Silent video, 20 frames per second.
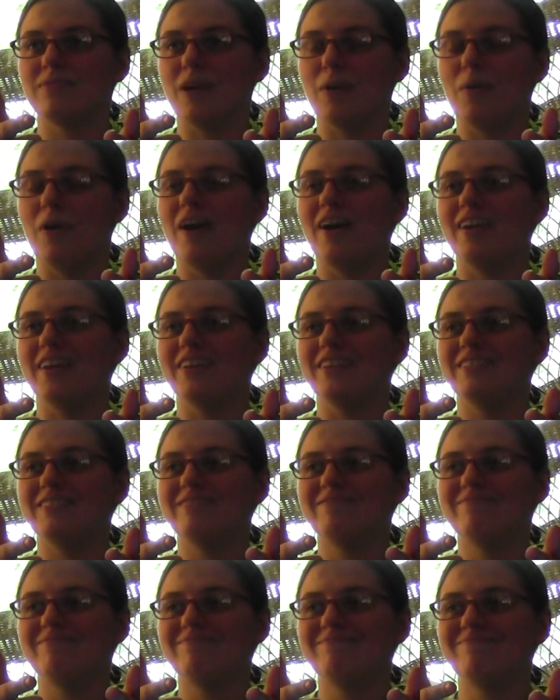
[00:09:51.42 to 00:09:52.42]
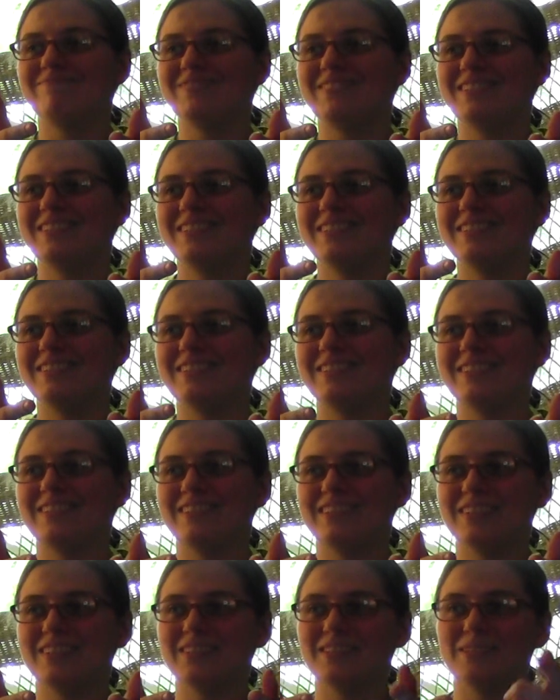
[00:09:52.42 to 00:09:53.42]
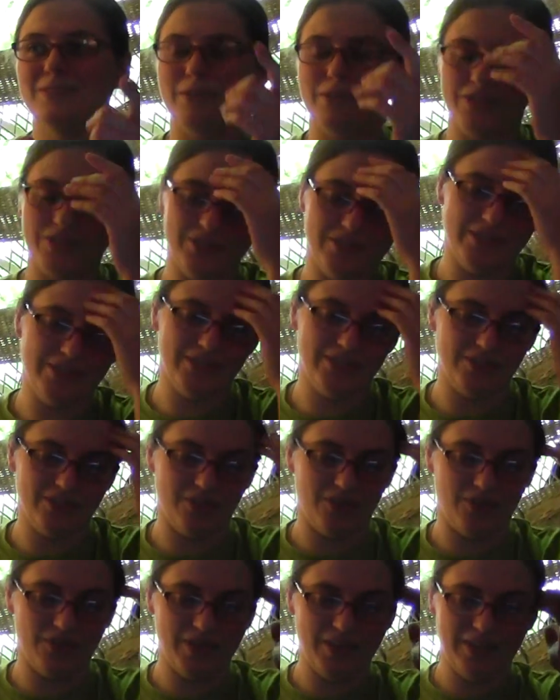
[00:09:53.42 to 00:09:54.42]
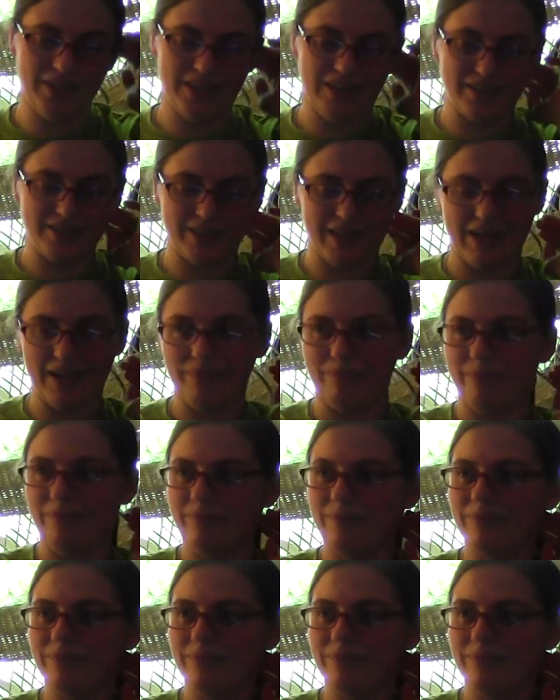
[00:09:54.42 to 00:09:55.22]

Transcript: I want it. Especially since it's a 3DS game.